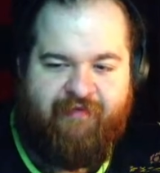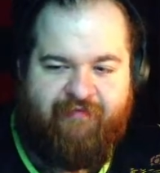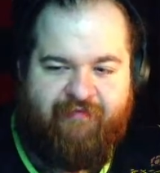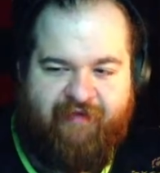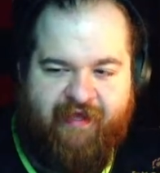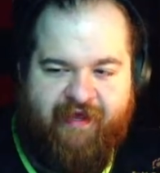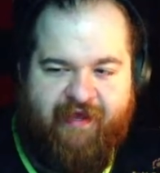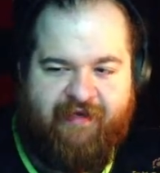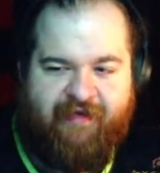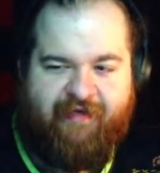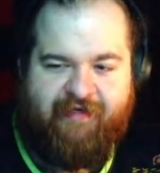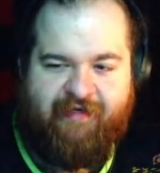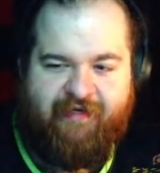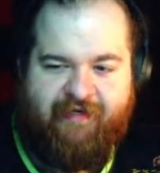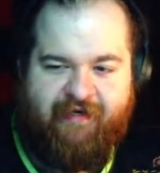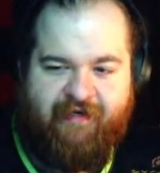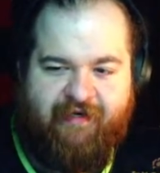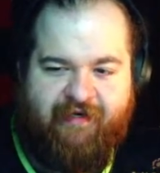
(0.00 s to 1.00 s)
like
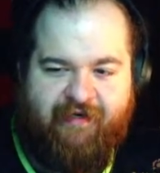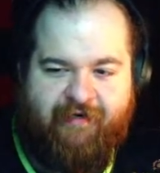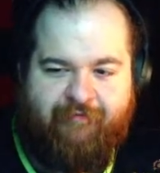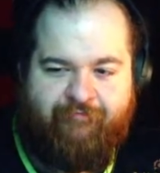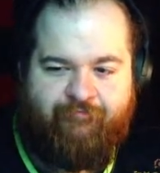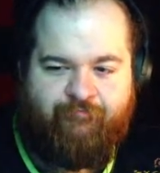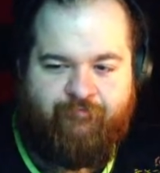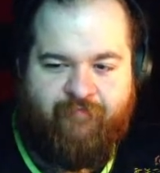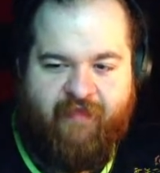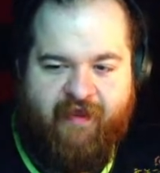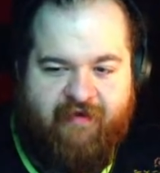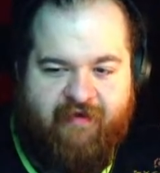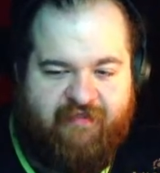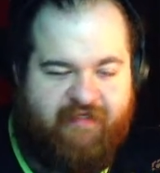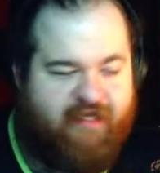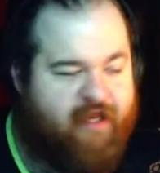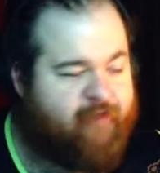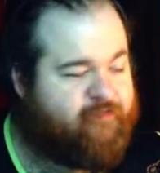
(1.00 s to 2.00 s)

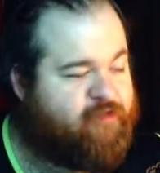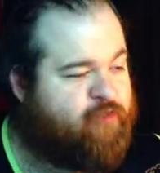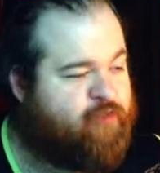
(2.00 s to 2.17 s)
TF2,